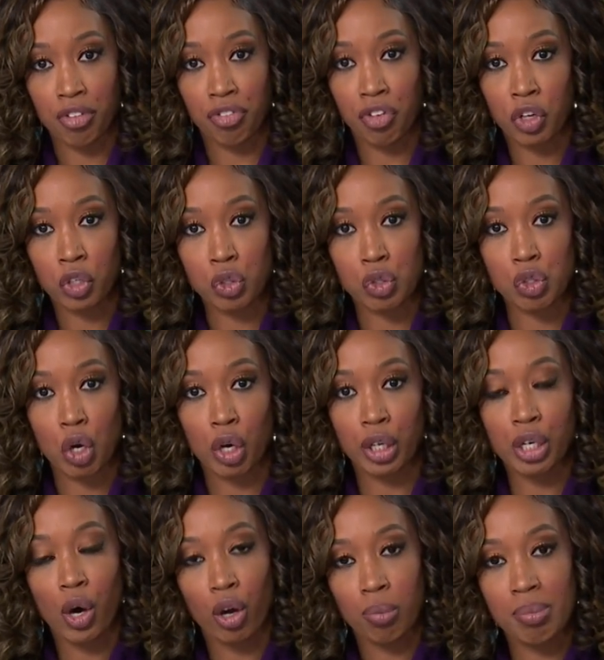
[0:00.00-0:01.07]
First,
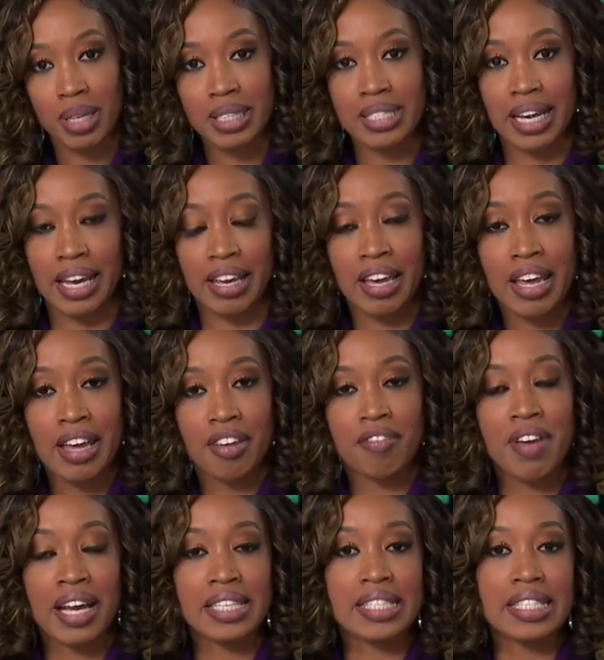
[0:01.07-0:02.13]
starting on Monday,
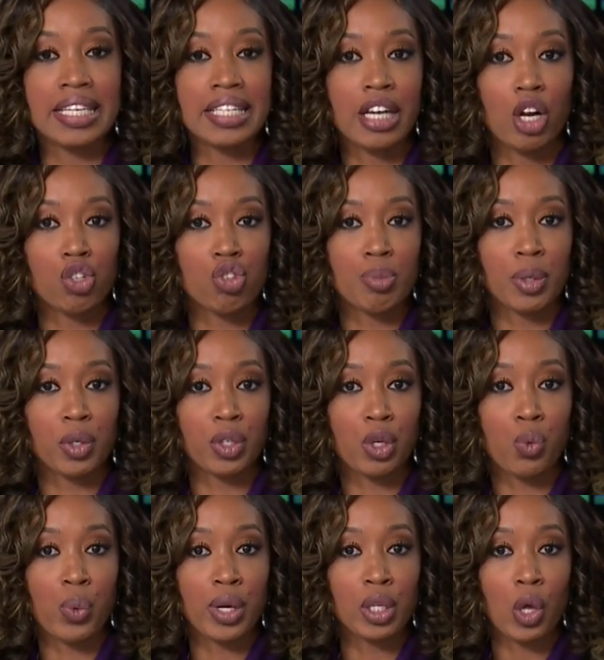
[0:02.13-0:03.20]
vaccine eligibility
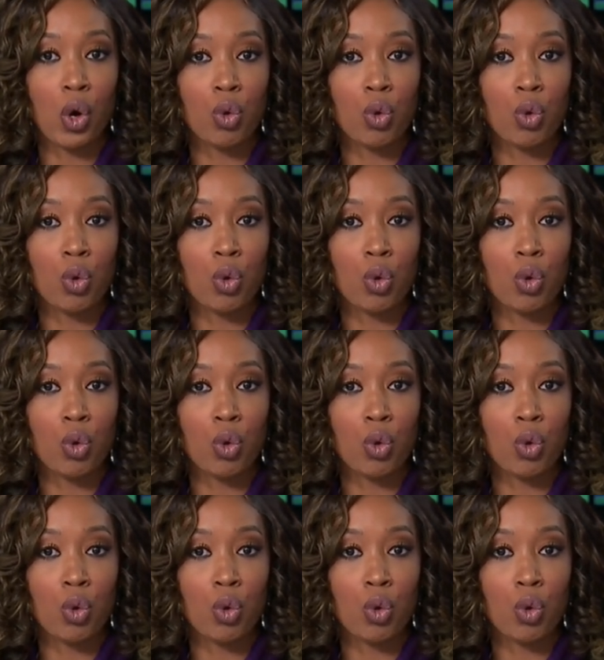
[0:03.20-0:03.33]
will